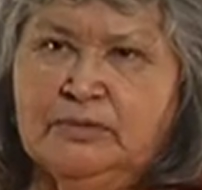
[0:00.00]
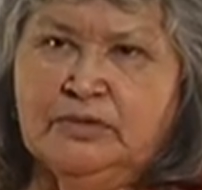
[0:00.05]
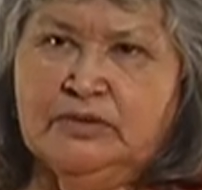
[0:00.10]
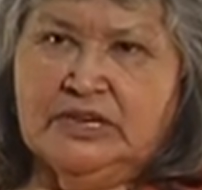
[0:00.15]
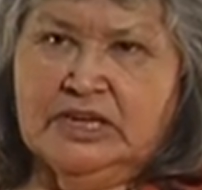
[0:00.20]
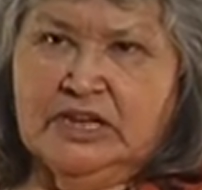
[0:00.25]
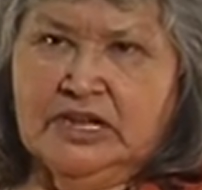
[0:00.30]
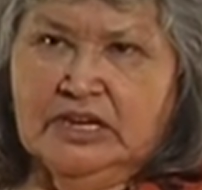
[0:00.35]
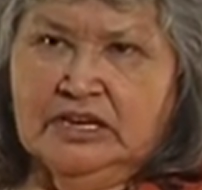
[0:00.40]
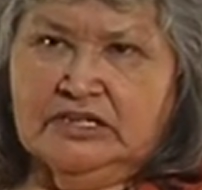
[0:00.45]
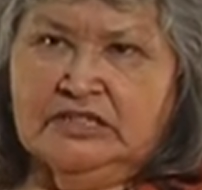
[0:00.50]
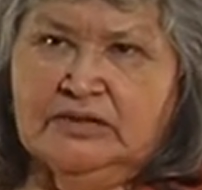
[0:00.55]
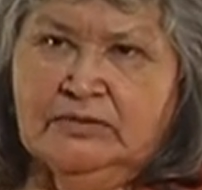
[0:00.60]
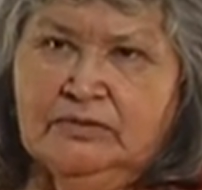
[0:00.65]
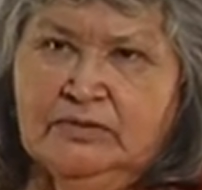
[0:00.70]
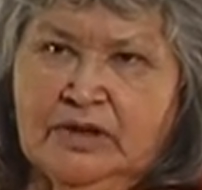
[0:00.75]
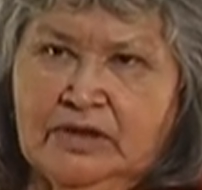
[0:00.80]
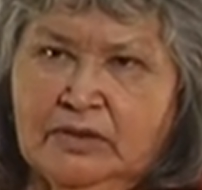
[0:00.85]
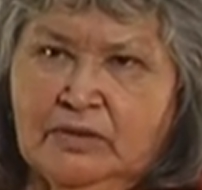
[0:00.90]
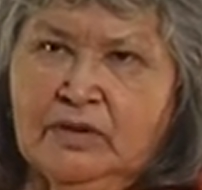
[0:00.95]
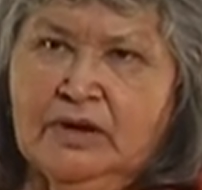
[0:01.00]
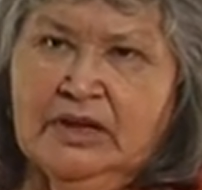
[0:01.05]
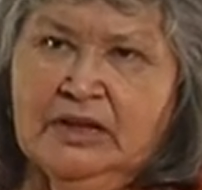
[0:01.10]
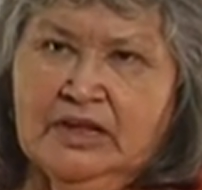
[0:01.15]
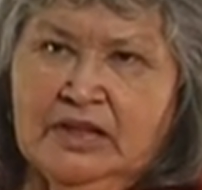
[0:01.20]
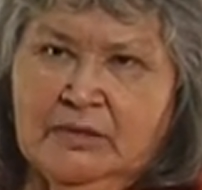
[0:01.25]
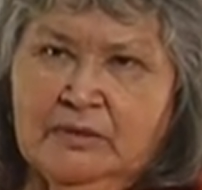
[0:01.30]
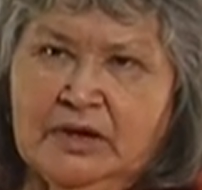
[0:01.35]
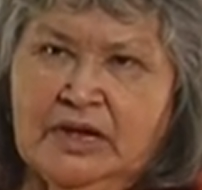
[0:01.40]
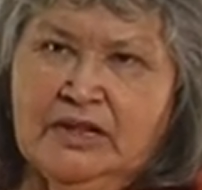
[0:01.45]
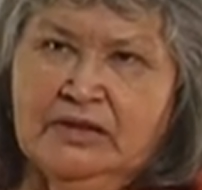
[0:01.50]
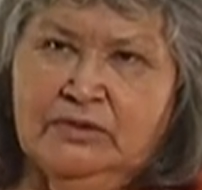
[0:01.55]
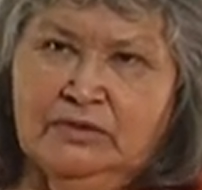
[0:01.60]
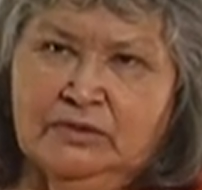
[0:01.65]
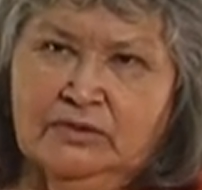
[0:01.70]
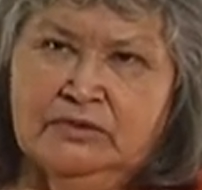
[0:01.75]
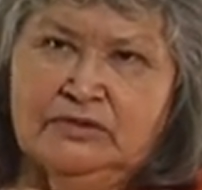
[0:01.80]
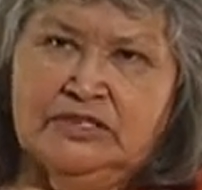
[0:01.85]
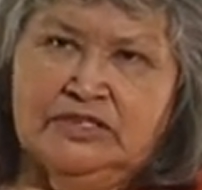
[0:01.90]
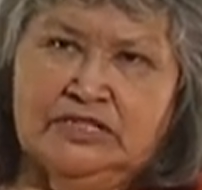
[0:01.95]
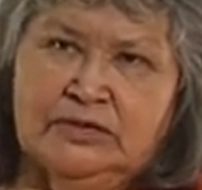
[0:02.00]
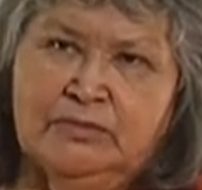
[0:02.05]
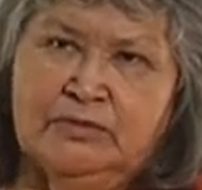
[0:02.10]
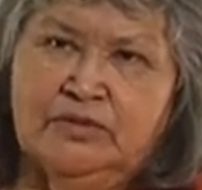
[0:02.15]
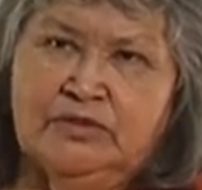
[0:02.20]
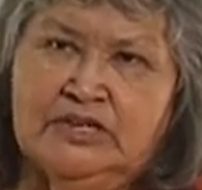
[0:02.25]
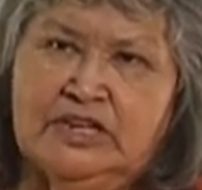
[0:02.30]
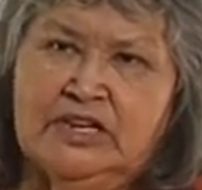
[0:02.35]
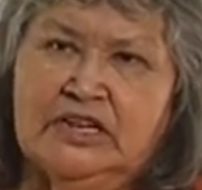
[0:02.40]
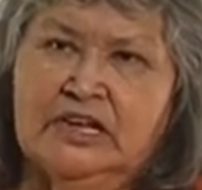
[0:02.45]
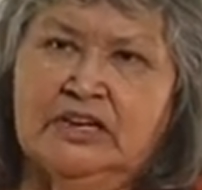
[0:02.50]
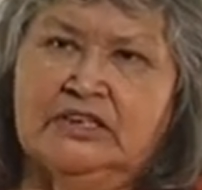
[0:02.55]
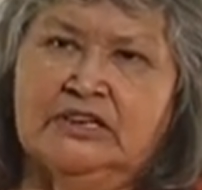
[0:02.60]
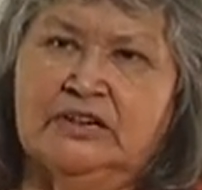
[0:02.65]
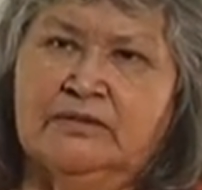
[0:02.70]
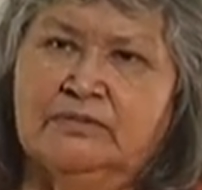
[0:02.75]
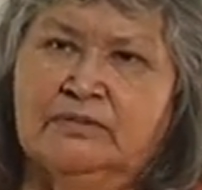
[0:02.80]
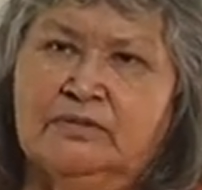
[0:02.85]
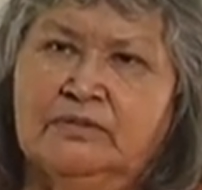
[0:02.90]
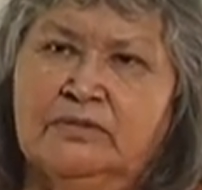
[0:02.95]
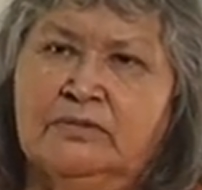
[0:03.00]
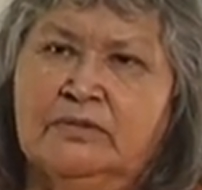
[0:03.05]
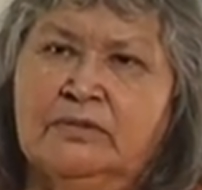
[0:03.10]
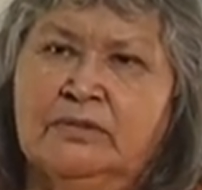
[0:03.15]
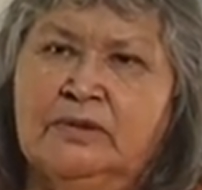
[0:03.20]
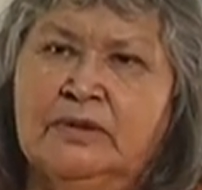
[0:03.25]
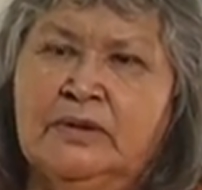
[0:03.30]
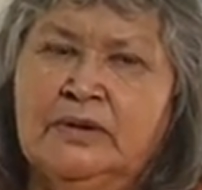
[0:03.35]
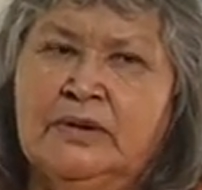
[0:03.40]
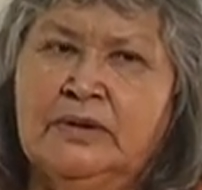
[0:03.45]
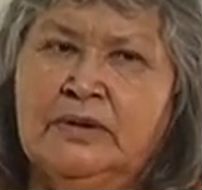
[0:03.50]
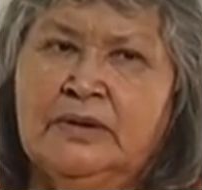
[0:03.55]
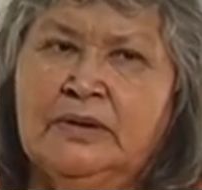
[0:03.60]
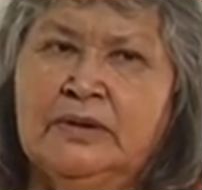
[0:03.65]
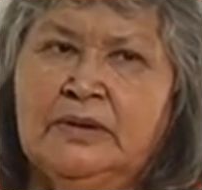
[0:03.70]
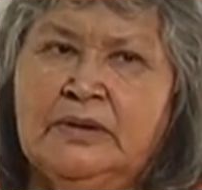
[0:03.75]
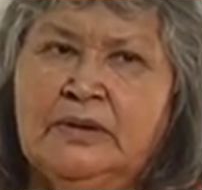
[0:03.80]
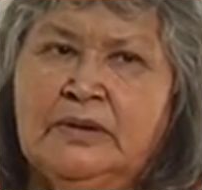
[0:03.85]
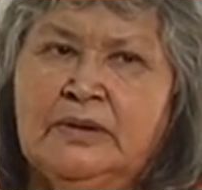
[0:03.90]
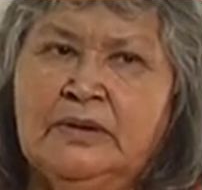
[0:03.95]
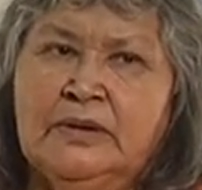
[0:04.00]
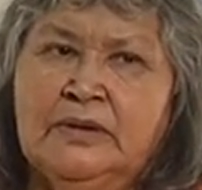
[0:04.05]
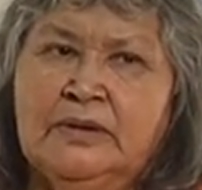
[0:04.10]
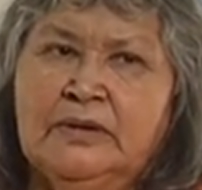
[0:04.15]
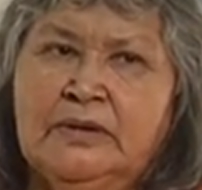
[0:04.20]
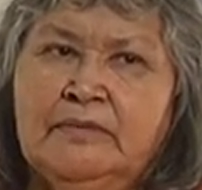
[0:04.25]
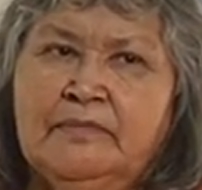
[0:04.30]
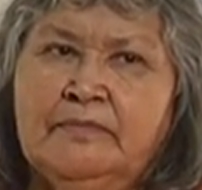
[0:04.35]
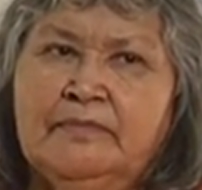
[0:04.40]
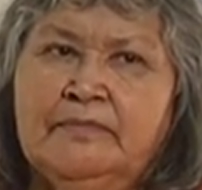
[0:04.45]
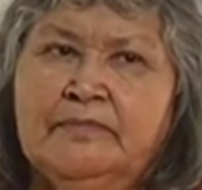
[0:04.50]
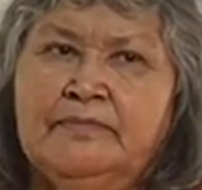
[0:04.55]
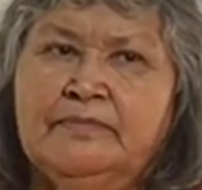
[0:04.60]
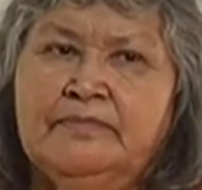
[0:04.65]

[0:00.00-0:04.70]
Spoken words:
our brains and say, maybe if we had done this, we would have protected them.